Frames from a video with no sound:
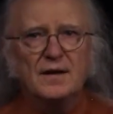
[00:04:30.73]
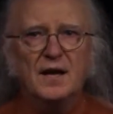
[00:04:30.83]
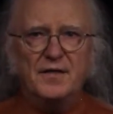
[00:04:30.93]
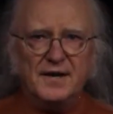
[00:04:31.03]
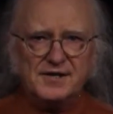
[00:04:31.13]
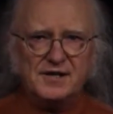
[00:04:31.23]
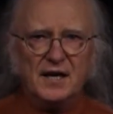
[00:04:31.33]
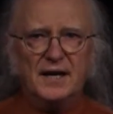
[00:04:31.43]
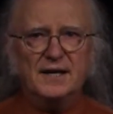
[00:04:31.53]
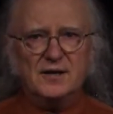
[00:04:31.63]
Now, this
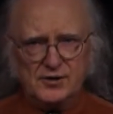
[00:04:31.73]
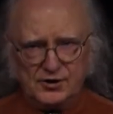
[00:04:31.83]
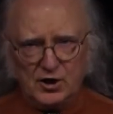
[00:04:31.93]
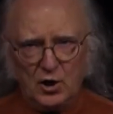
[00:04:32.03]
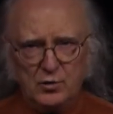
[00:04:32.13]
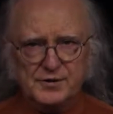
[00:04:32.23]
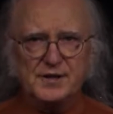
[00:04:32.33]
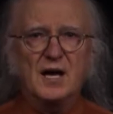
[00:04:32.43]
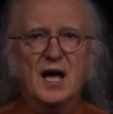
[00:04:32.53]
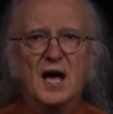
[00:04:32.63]
slide shows
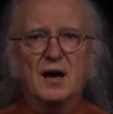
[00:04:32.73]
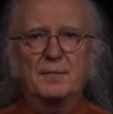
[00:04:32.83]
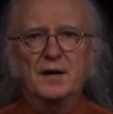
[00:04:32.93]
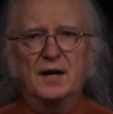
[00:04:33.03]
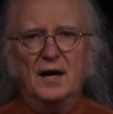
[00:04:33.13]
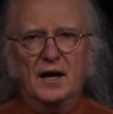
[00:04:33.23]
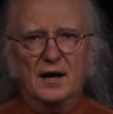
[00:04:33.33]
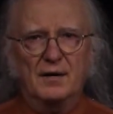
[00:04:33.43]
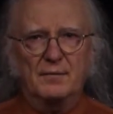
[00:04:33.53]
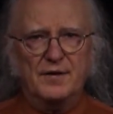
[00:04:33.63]
um,
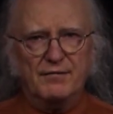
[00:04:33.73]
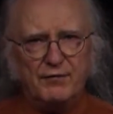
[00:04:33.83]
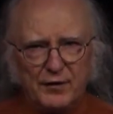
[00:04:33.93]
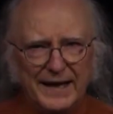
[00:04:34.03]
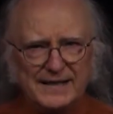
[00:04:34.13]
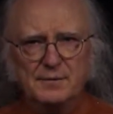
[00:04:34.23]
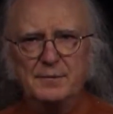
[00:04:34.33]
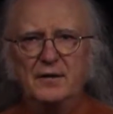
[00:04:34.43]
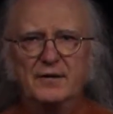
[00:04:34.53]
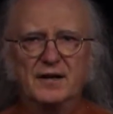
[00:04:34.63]
um, the
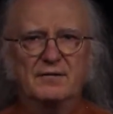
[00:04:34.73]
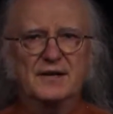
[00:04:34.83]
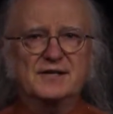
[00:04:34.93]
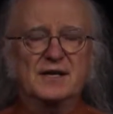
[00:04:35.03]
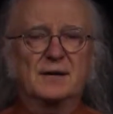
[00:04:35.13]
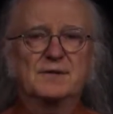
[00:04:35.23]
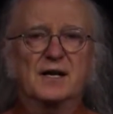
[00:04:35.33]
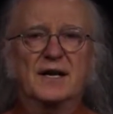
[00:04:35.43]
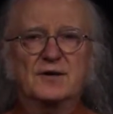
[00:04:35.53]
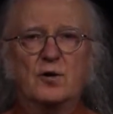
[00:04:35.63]
flexibility of enzymes
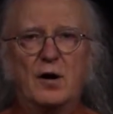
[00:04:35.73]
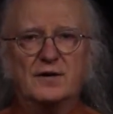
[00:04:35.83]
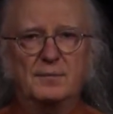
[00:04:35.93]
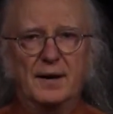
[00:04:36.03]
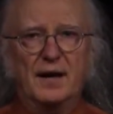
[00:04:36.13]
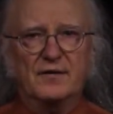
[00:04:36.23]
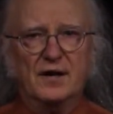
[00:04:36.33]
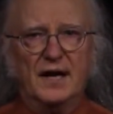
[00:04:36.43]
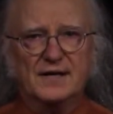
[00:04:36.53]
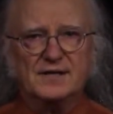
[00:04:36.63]
that I talked about in
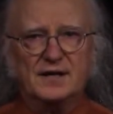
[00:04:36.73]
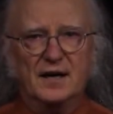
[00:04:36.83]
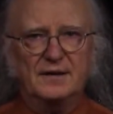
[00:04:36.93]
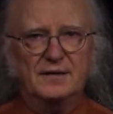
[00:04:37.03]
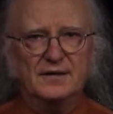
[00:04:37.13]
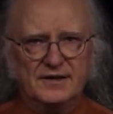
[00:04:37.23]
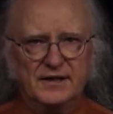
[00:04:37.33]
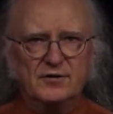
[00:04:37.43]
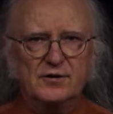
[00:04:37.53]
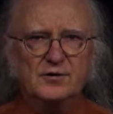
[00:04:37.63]
the last slide. To
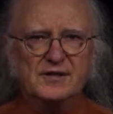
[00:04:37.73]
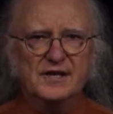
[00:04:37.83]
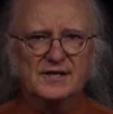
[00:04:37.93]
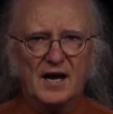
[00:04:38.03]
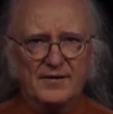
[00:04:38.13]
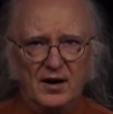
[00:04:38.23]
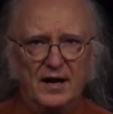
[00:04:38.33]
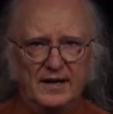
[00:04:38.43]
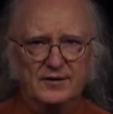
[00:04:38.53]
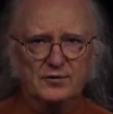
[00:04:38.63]
introduce this, I've
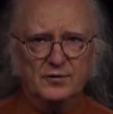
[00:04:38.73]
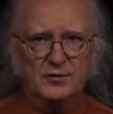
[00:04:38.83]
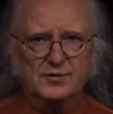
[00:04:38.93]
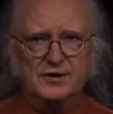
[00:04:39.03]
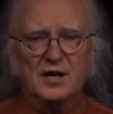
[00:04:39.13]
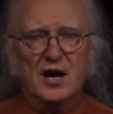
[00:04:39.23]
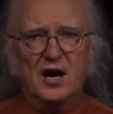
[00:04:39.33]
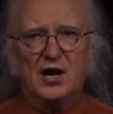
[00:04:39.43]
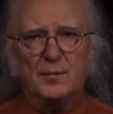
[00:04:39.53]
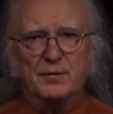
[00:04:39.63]
got to introduce
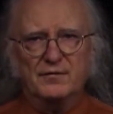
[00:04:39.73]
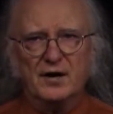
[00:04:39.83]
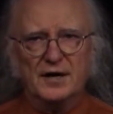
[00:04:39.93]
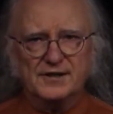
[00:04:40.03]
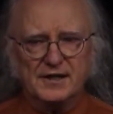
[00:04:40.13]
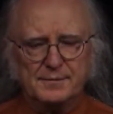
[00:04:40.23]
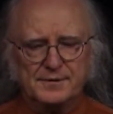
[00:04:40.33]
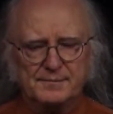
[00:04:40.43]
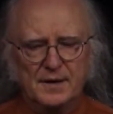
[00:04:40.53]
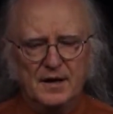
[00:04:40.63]
a couple of
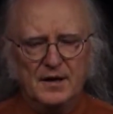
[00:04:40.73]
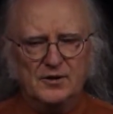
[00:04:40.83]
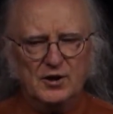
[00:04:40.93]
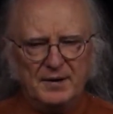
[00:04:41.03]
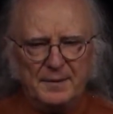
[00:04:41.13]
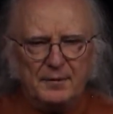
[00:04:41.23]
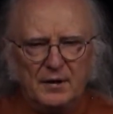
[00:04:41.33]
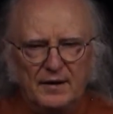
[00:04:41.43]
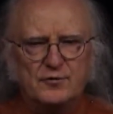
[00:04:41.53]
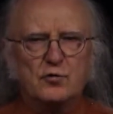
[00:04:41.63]
concepts. So people
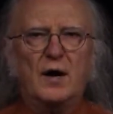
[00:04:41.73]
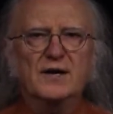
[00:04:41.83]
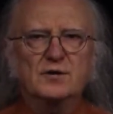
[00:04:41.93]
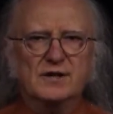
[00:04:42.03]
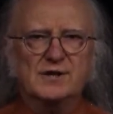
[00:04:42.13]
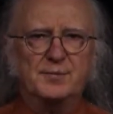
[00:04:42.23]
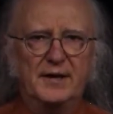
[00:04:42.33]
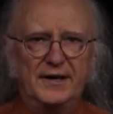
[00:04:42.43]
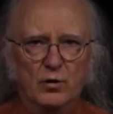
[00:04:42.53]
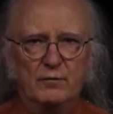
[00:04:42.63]
have tried to
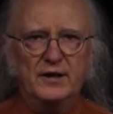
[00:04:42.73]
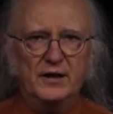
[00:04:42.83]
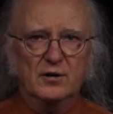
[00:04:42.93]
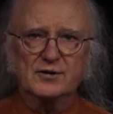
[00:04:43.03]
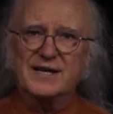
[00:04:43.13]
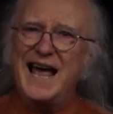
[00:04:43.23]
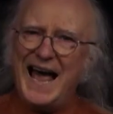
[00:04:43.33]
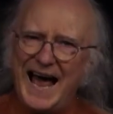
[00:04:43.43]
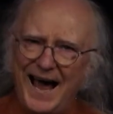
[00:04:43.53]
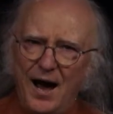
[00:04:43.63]
explain over the years
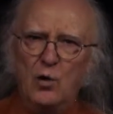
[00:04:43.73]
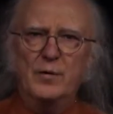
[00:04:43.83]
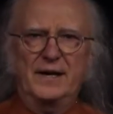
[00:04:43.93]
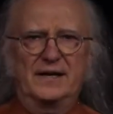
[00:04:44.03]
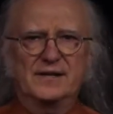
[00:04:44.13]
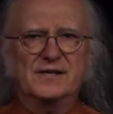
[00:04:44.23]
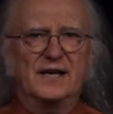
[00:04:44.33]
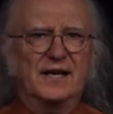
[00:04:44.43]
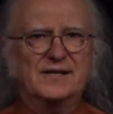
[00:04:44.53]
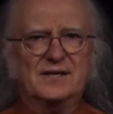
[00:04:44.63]
how it is
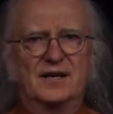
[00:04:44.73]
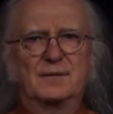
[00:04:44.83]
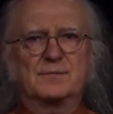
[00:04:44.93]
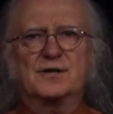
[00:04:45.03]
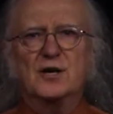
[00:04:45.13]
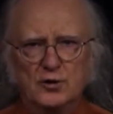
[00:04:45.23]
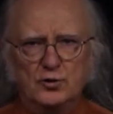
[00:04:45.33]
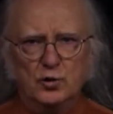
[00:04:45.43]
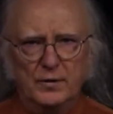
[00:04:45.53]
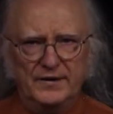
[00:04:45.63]
that enzymes
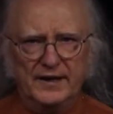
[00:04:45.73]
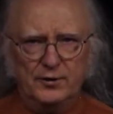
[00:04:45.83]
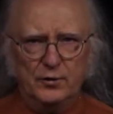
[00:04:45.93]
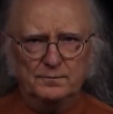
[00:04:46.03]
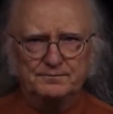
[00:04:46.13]
do what they do.